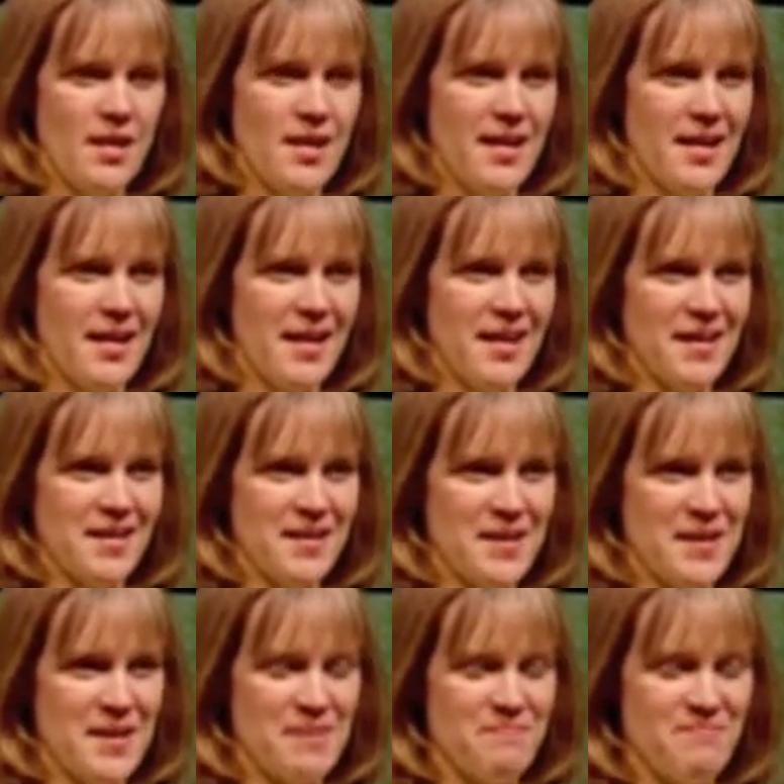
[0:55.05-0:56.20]

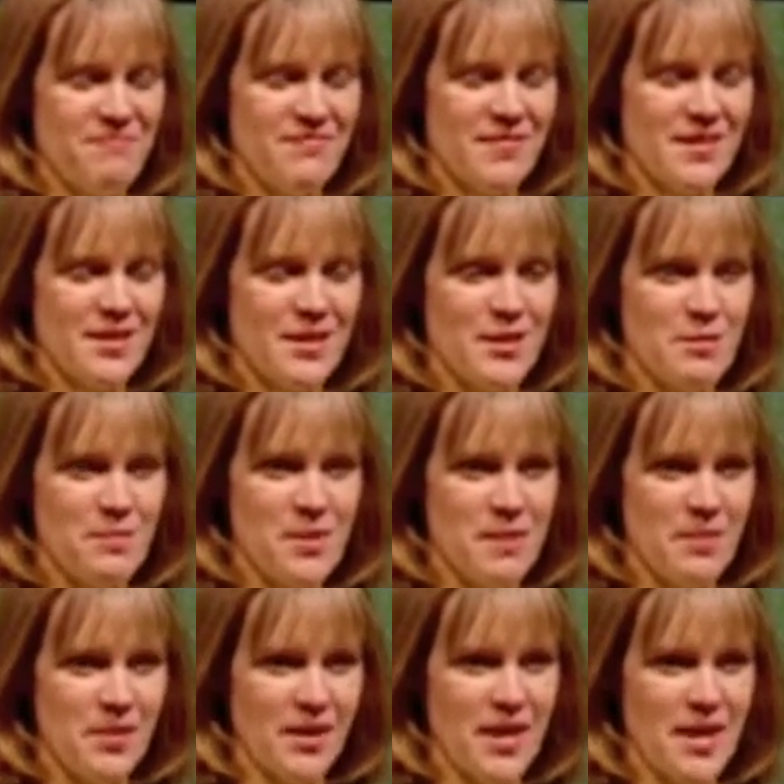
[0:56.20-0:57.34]
And so
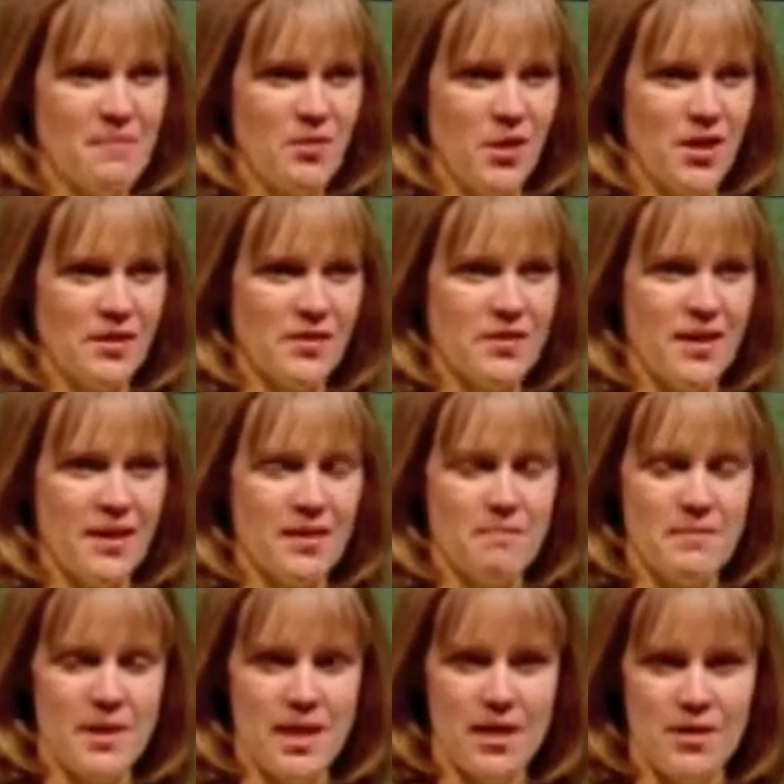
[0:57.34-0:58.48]
people came alongside.
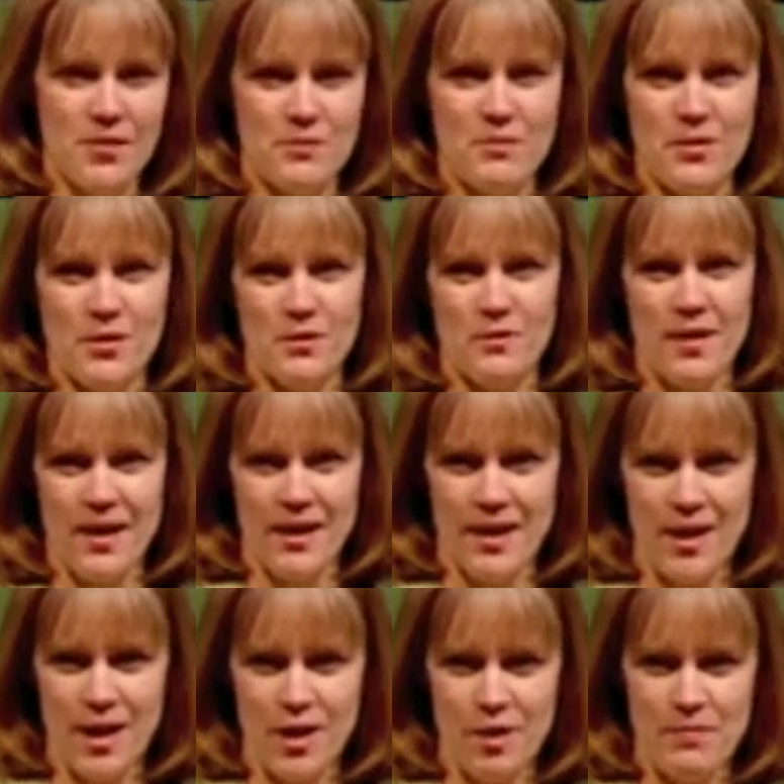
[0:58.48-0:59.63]
Meals were great
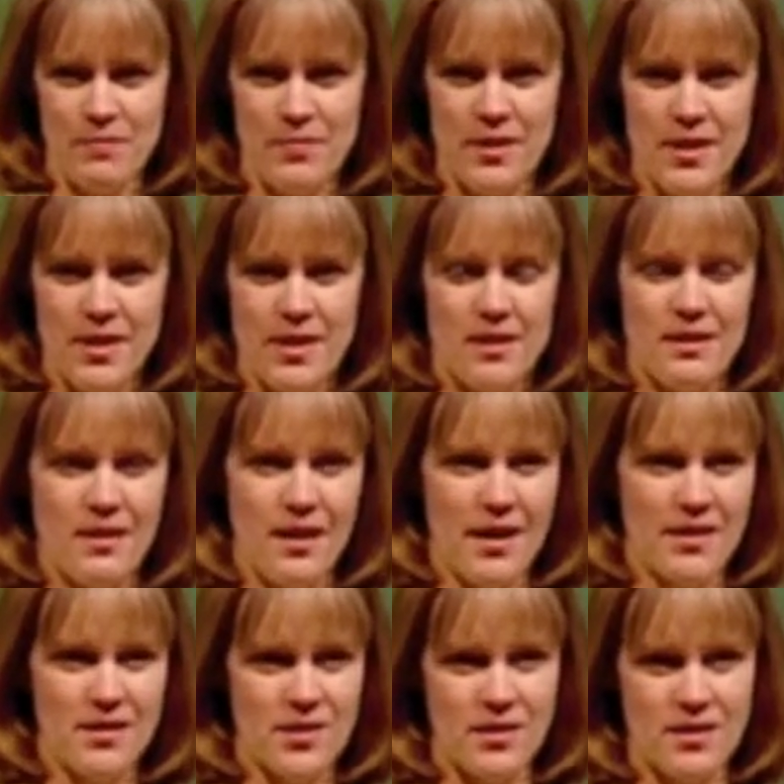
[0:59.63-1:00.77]
help,
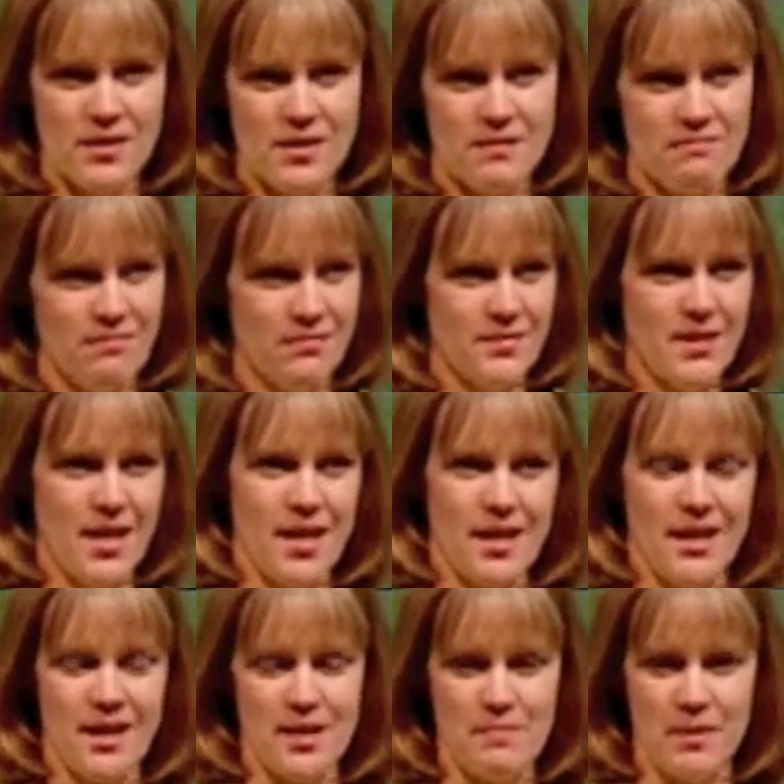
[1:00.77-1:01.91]
not just
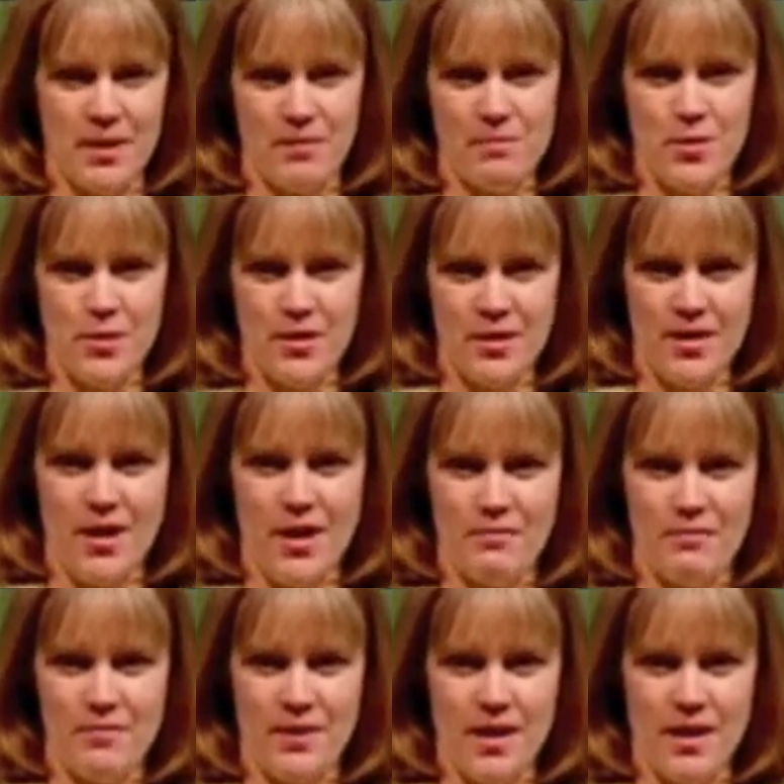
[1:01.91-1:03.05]
taking a big burden
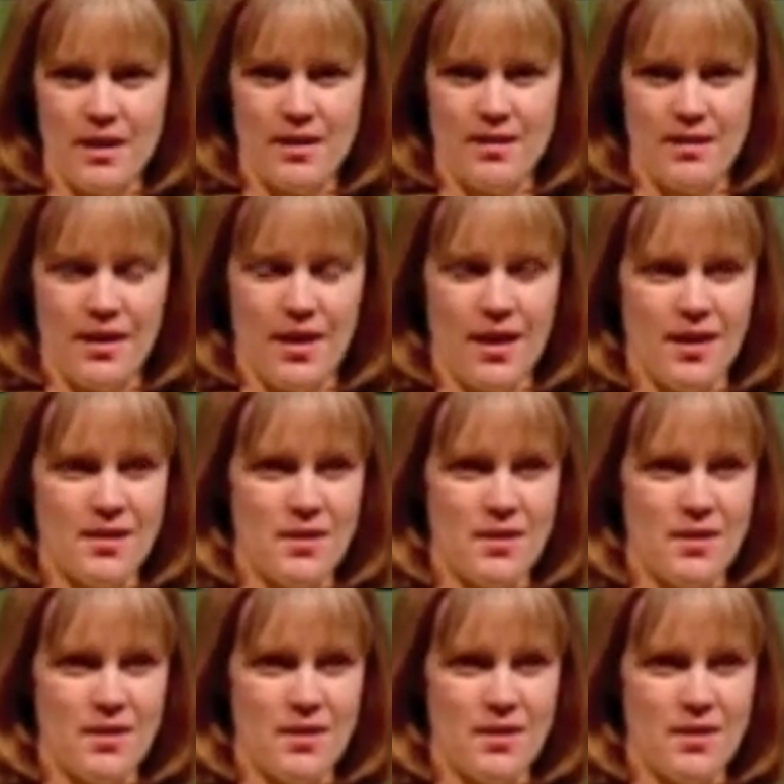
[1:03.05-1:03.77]
off me because I had so